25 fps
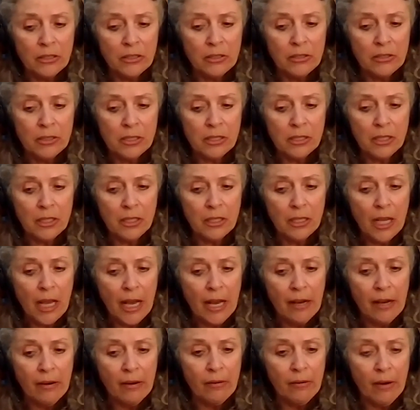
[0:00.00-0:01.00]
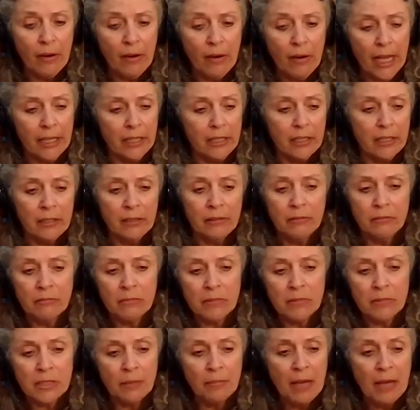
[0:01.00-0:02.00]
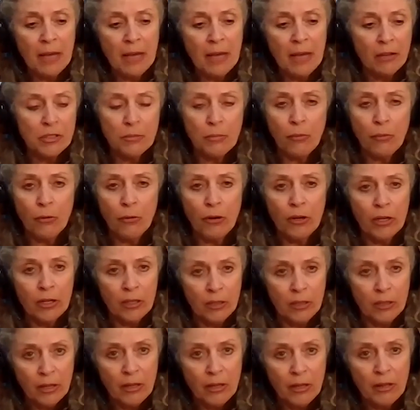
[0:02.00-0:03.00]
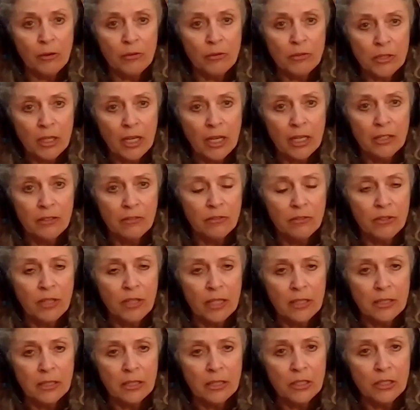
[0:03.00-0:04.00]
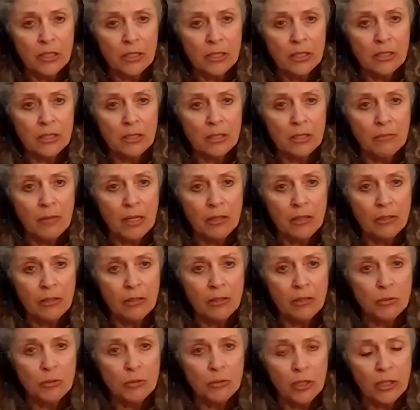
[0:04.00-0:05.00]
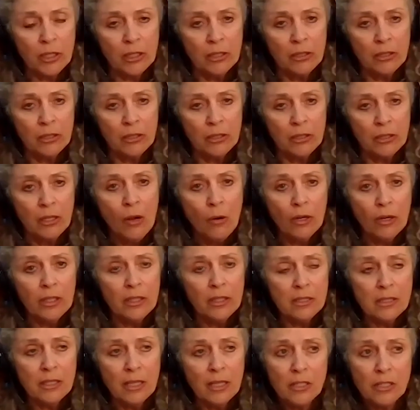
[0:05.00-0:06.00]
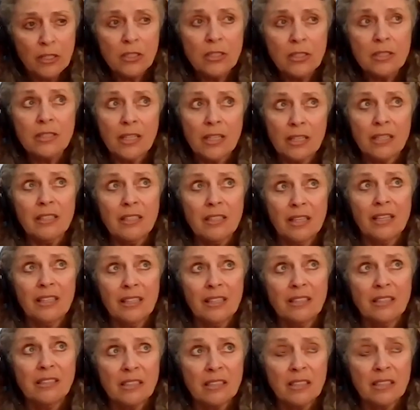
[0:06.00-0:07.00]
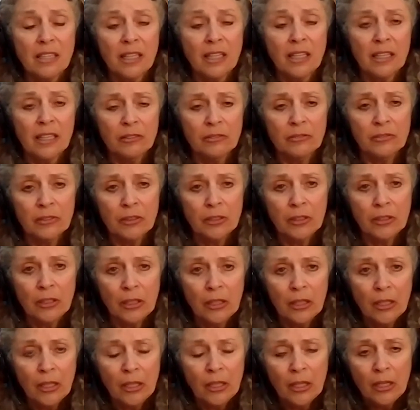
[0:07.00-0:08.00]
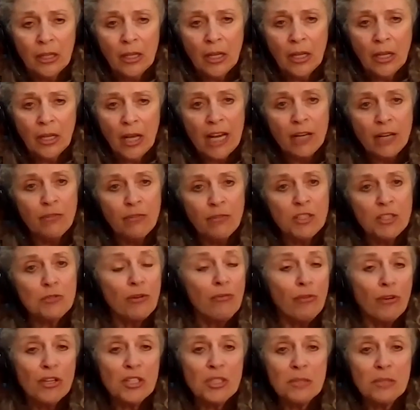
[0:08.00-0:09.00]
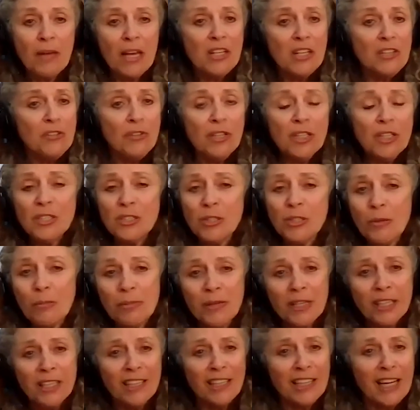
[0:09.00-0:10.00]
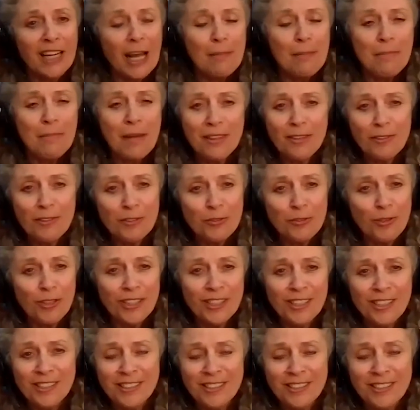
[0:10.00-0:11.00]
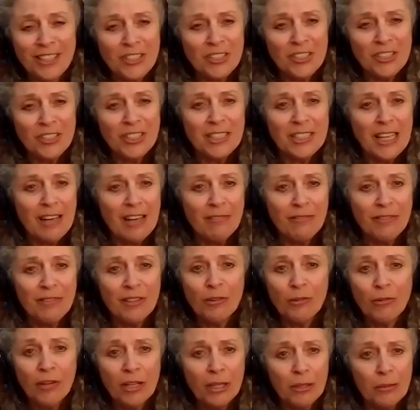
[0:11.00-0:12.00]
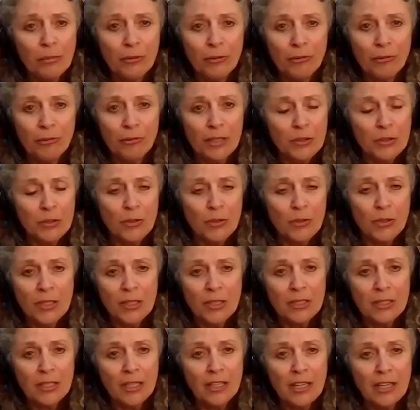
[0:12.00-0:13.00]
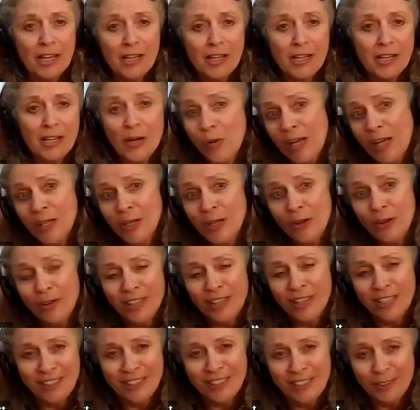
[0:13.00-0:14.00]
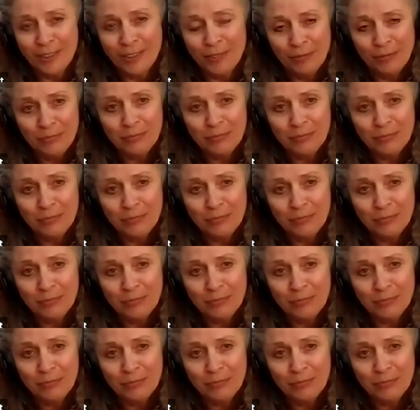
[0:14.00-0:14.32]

see how I can somehow support those kind of transitions and make those work in organizations that can scale. And if it's reverse mentoring, so be it. I bet those organizations have incredible resources, and I know they do.